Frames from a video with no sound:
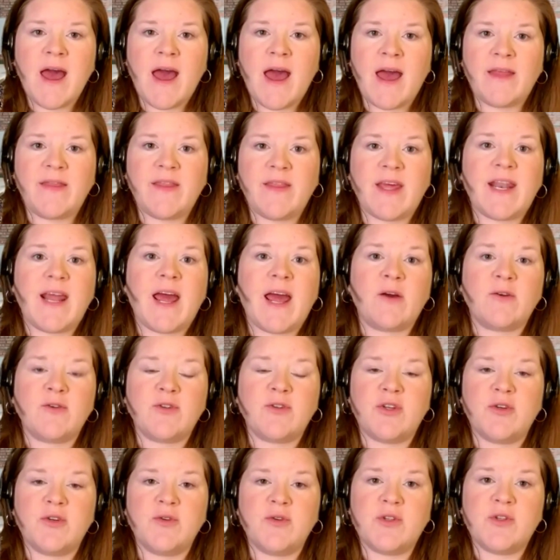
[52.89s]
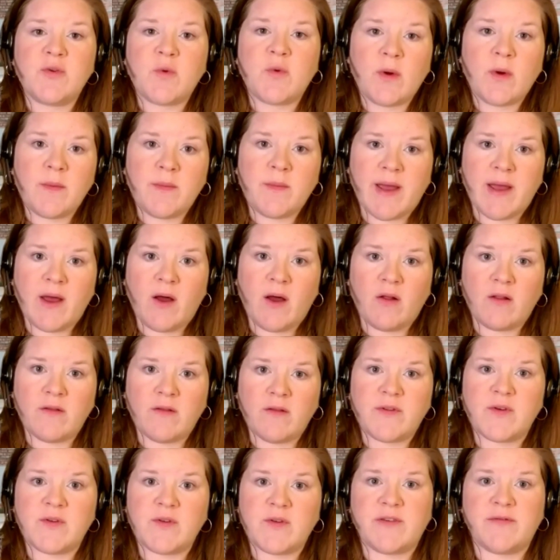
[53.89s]
and then how to sort by all
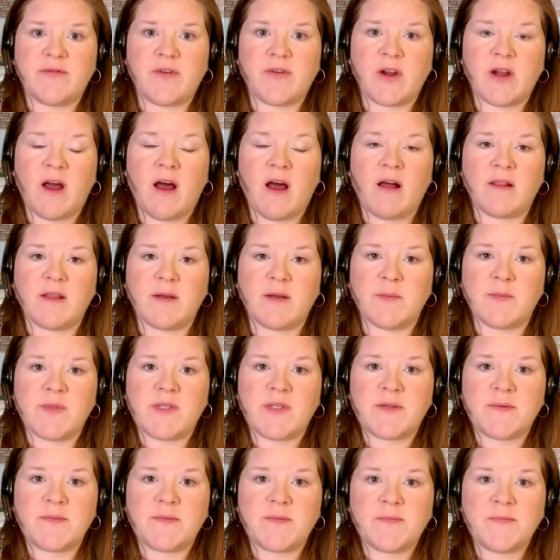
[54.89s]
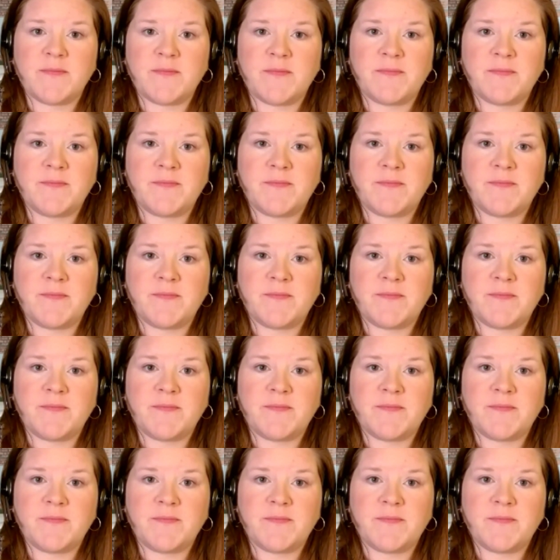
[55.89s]
of those different columns.